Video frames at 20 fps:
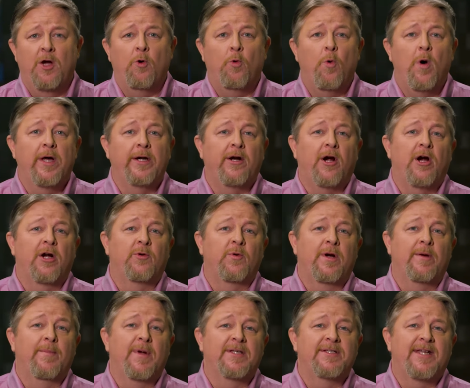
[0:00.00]
One
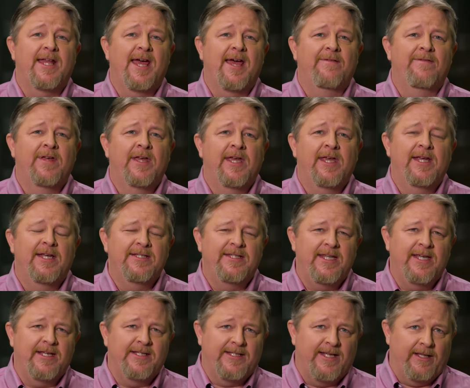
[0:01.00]
hardware must have is
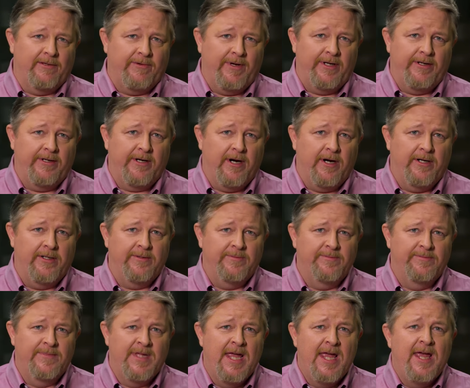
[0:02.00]
the accelerator card.
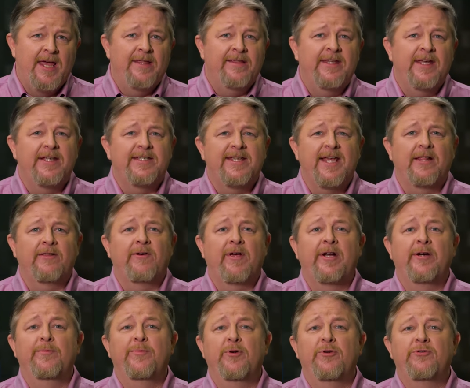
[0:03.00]
The
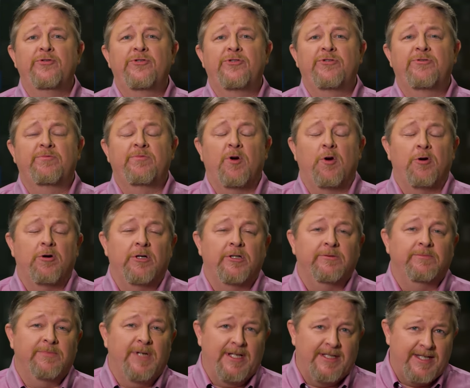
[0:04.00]
accelerator boosts,
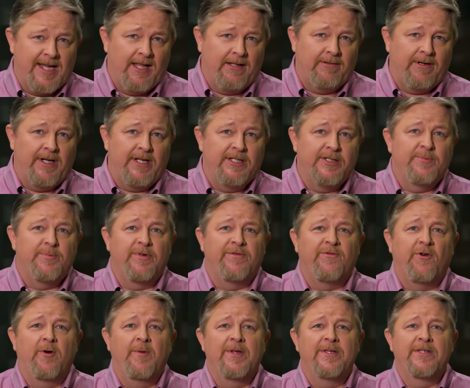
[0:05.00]
or accelerates,
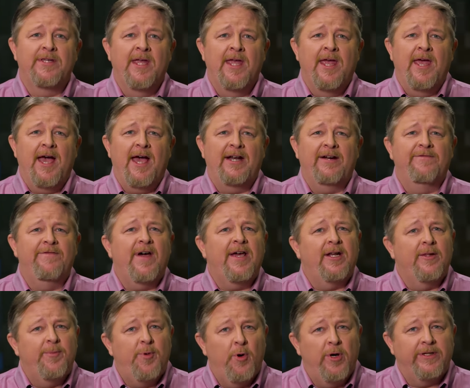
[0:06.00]
performance at a
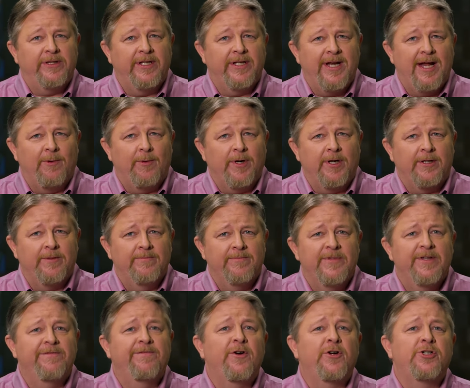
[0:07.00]
vital point in the network,
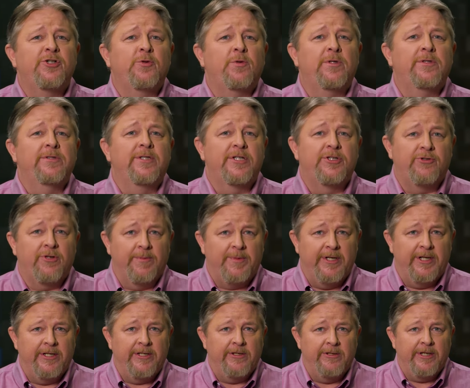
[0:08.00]
the virtual
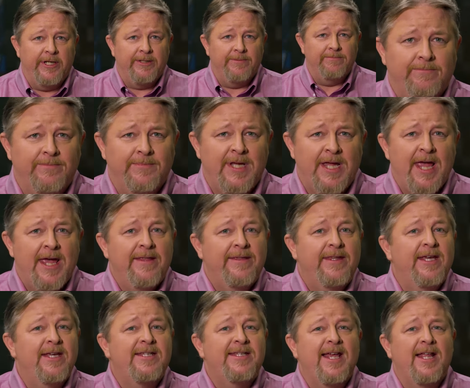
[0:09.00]
distributed unit.
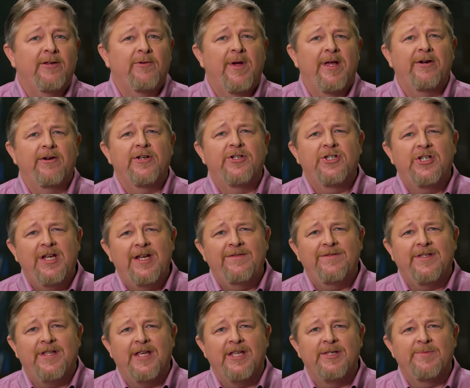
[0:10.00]
The accelerator
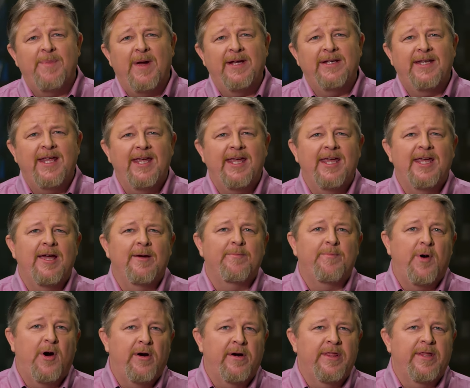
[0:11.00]
achieves this by taking
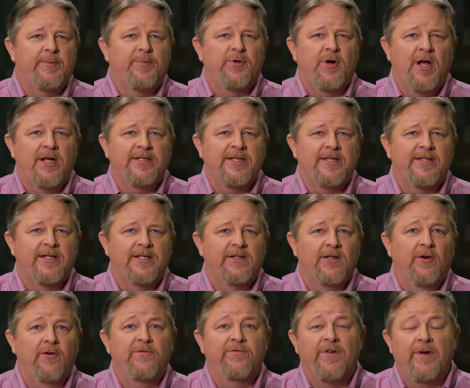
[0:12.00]
up part of the processing
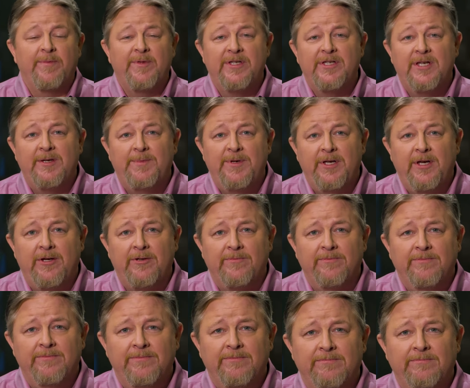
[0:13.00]
load from the CPU.